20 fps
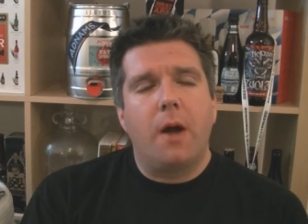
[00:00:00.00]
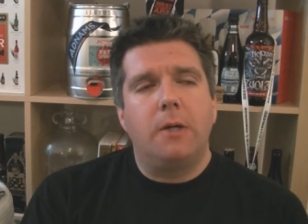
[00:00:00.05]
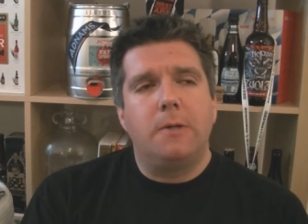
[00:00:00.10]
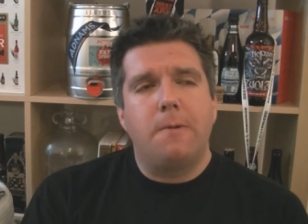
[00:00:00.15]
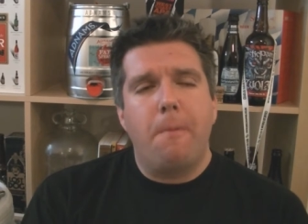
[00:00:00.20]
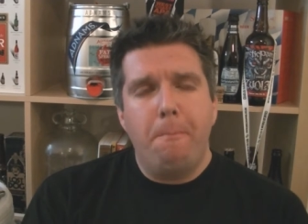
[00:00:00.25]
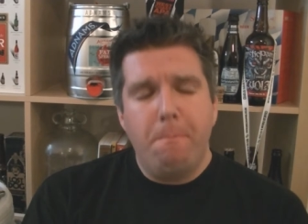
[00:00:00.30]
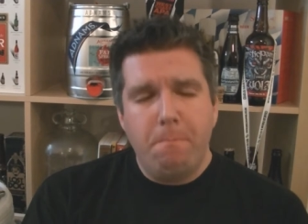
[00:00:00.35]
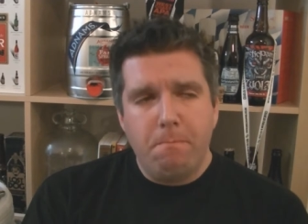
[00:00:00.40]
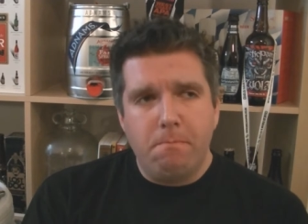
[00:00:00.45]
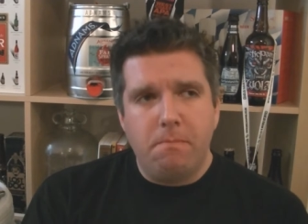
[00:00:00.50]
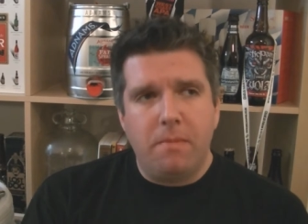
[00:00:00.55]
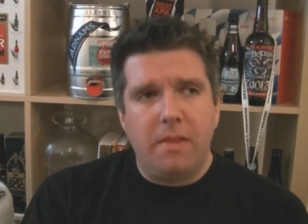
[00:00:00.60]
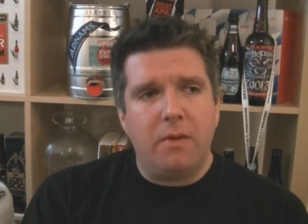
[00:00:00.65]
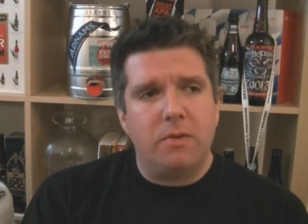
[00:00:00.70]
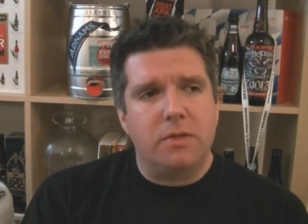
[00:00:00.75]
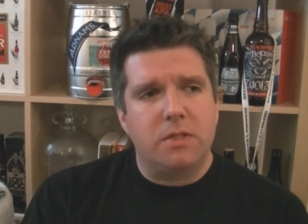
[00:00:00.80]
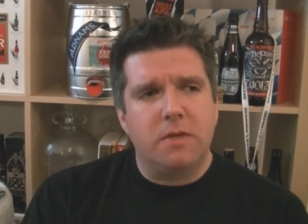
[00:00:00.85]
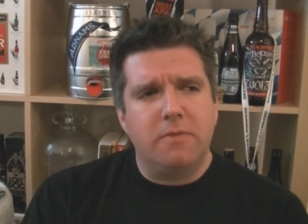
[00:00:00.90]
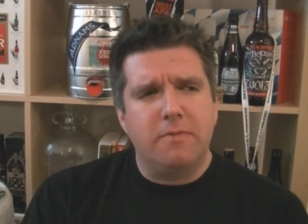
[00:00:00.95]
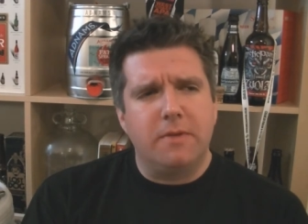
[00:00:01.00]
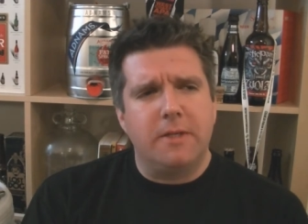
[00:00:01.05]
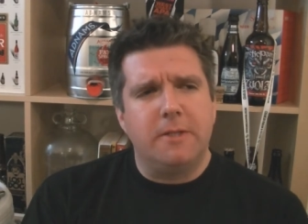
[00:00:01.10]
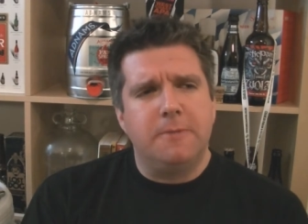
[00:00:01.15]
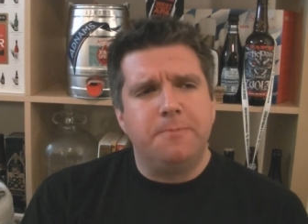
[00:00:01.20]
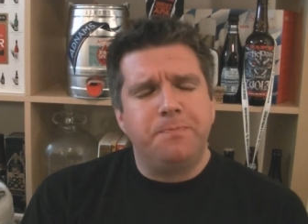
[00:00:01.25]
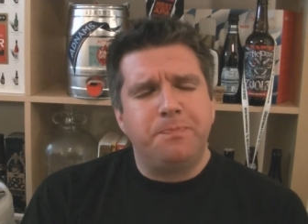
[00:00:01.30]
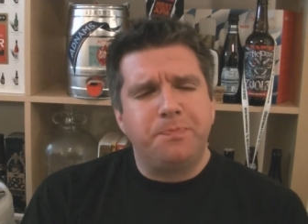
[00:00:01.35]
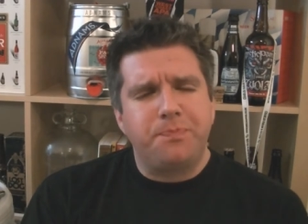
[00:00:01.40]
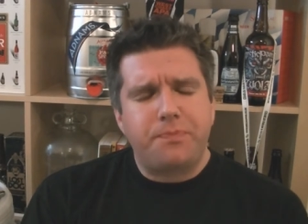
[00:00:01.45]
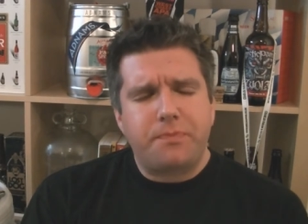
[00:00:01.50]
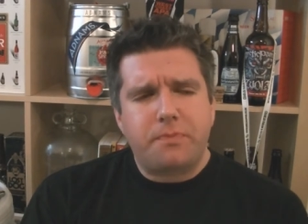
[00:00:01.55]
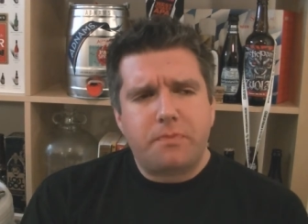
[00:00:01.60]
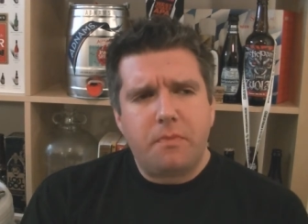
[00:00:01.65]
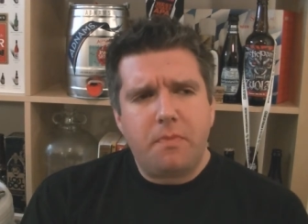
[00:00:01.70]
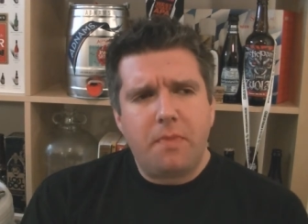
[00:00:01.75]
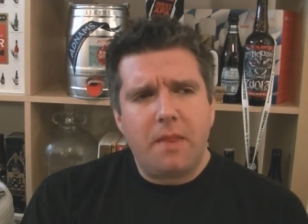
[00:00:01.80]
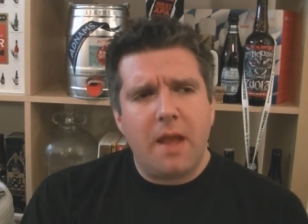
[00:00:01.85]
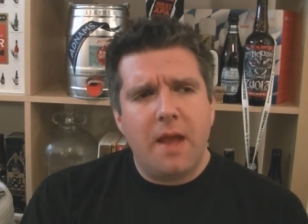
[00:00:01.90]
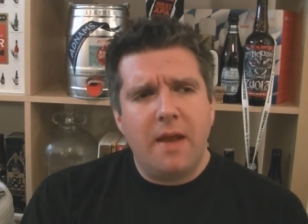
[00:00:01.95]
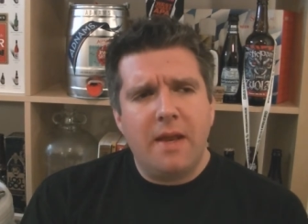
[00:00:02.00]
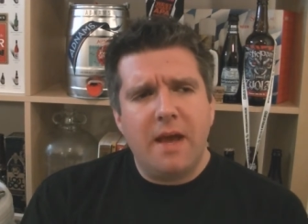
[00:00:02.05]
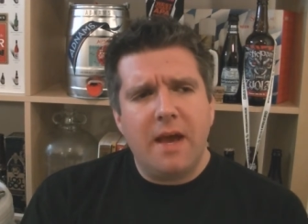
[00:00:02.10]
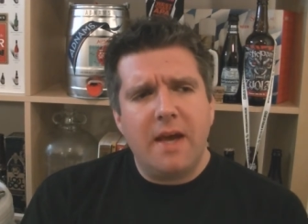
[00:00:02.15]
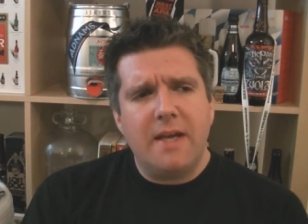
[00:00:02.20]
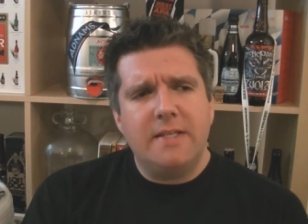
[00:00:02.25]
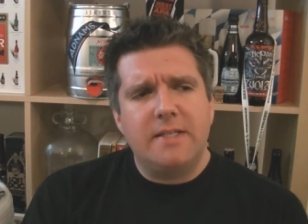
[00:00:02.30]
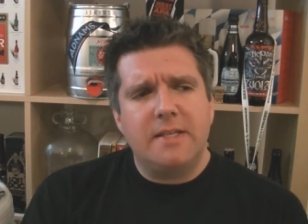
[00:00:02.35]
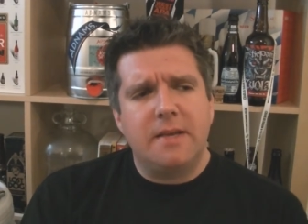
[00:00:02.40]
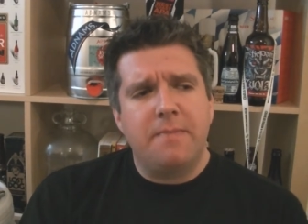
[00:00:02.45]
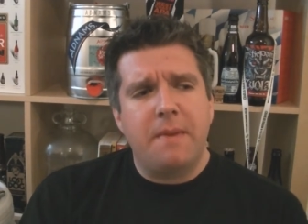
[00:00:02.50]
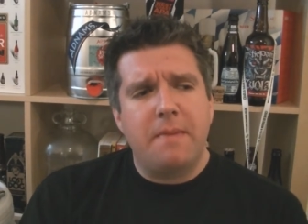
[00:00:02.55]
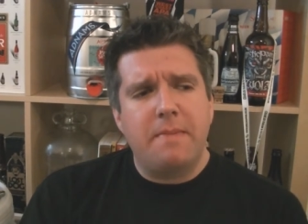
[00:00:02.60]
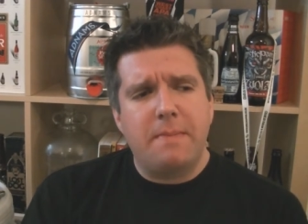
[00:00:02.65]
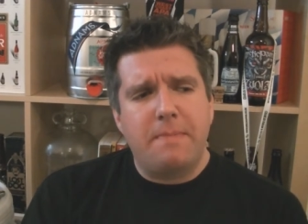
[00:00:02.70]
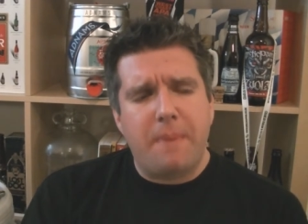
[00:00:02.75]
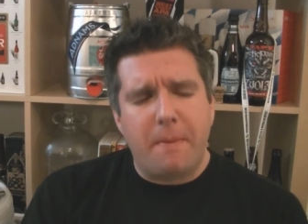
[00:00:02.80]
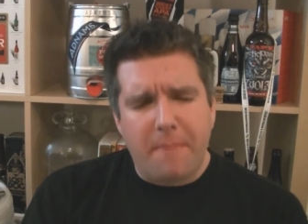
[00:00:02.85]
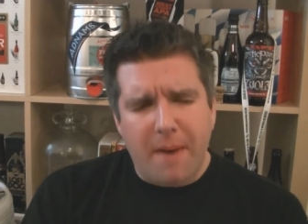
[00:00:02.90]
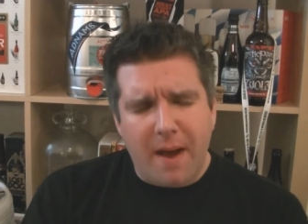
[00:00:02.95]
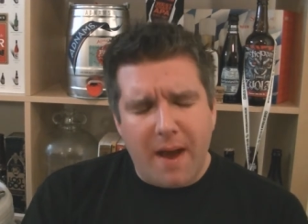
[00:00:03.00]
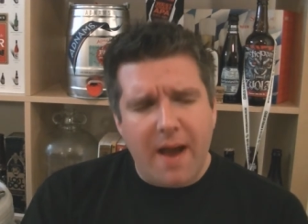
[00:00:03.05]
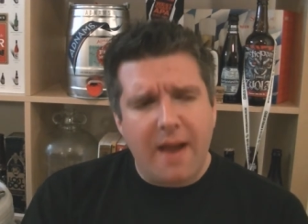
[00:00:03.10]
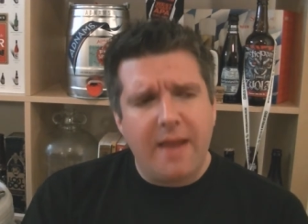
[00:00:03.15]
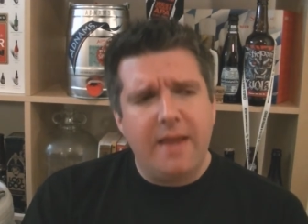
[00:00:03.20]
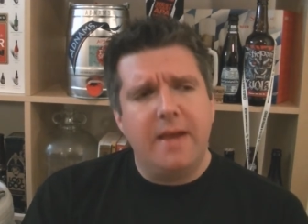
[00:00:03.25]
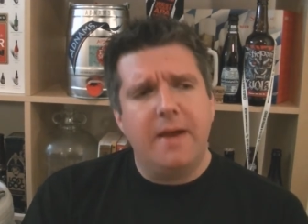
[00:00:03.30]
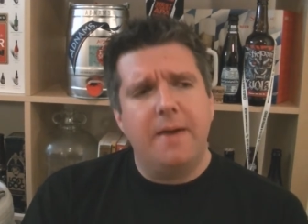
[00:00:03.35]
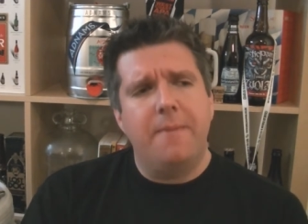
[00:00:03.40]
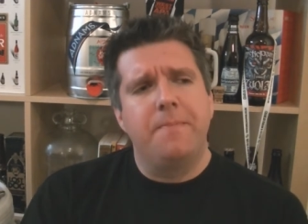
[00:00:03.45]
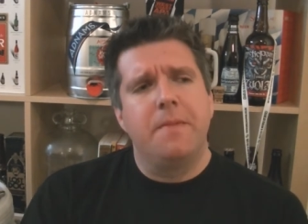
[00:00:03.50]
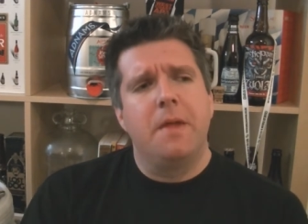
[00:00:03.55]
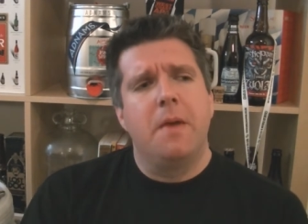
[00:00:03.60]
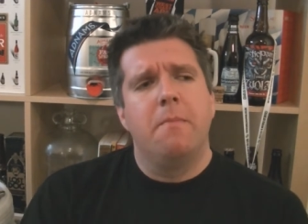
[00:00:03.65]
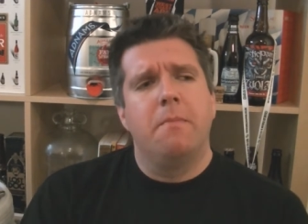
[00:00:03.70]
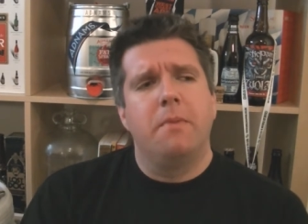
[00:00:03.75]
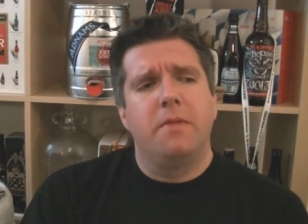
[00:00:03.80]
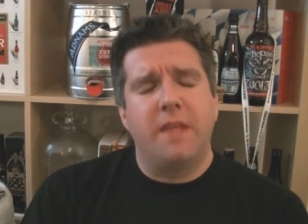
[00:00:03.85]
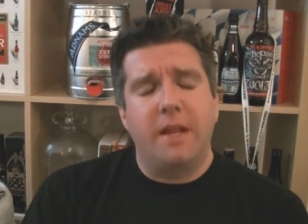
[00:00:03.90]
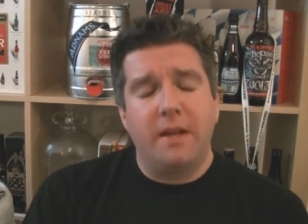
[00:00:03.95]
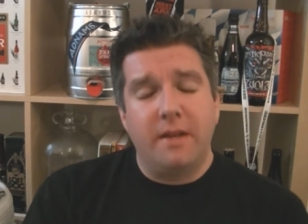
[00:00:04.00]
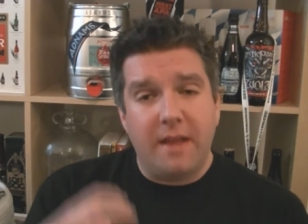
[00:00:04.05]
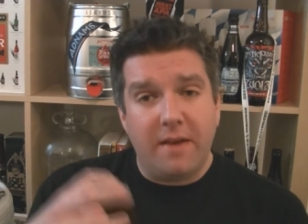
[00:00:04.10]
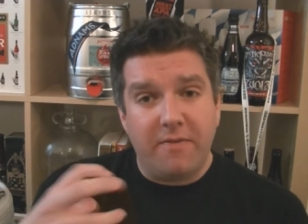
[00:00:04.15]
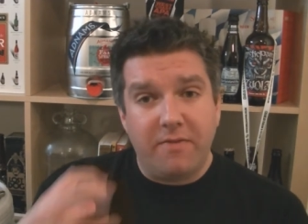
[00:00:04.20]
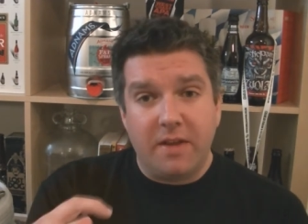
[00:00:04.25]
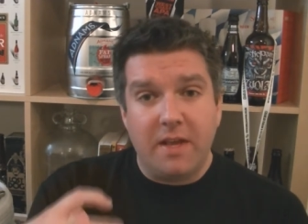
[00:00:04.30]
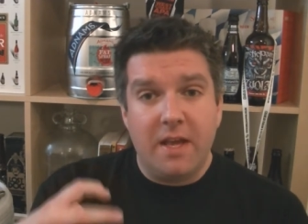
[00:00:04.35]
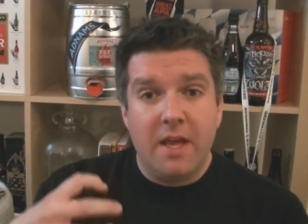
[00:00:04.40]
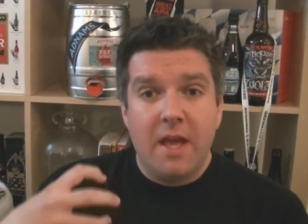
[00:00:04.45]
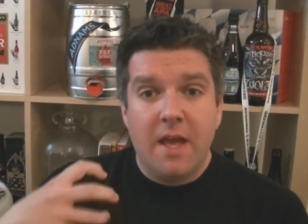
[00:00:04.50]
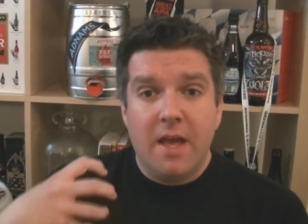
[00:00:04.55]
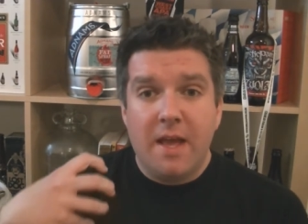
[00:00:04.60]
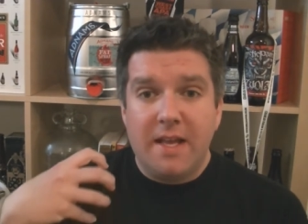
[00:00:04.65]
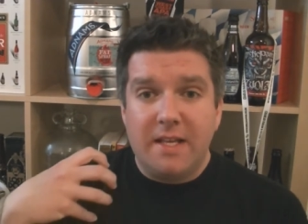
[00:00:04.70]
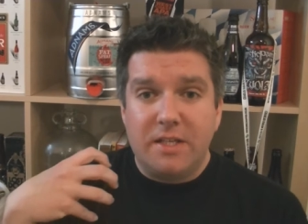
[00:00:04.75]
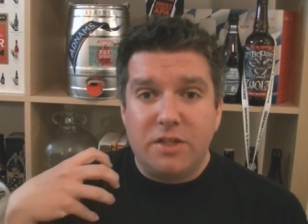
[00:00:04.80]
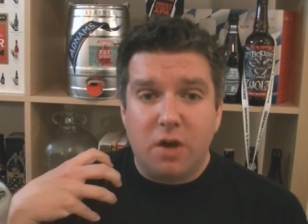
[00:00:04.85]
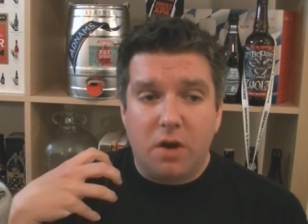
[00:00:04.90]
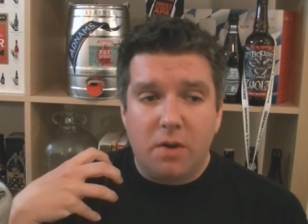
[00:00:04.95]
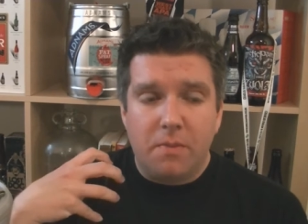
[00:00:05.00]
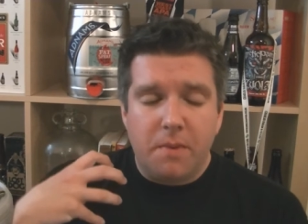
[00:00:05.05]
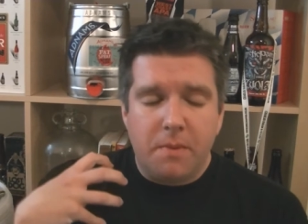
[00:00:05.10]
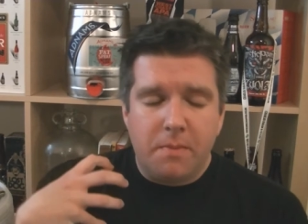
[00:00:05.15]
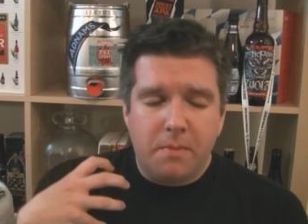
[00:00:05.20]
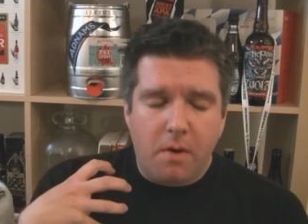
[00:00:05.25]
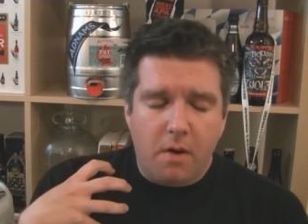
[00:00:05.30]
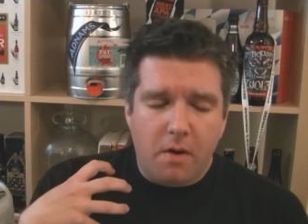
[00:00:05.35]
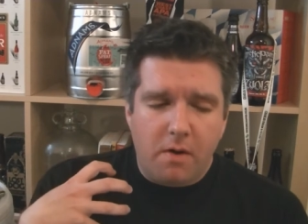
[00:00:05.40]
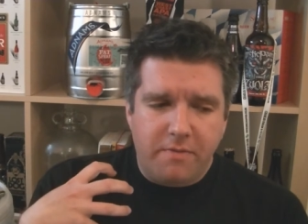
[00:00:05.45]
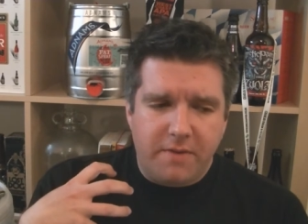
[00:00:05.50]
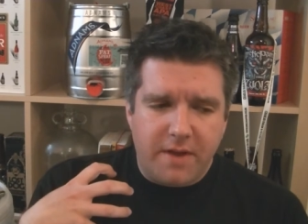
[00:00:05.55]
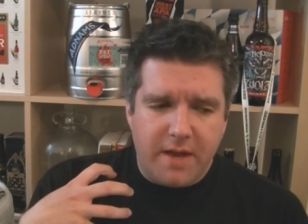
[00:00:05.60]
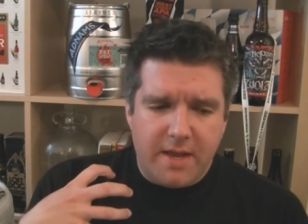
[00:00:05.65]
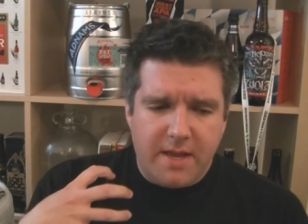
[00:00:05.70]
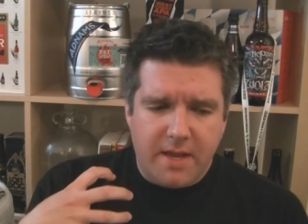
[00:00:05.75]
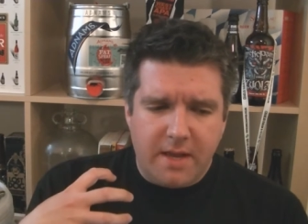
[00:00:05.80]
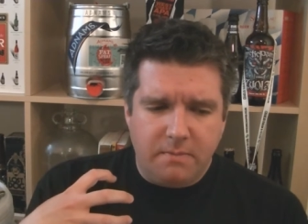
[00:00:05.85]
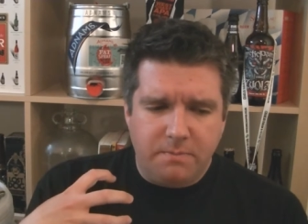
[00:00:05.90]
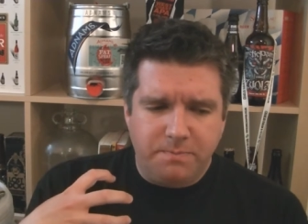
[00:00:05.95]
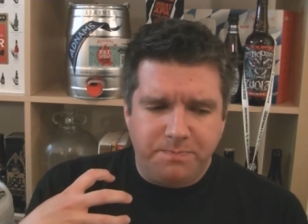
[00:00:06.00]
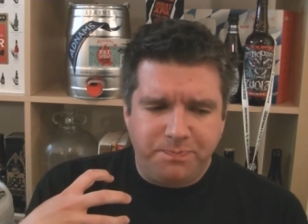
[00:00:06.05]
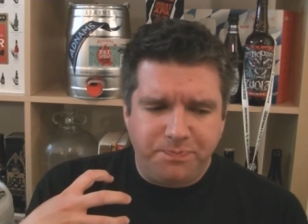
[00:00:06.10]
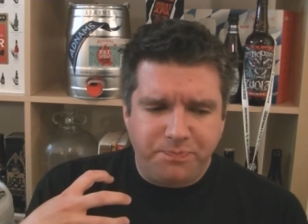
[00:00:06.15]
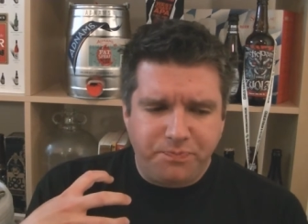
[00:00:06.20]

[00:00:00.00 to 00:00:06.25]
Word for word: That was lovely. Nice, and maybe papaya, but then definitely it's got more of a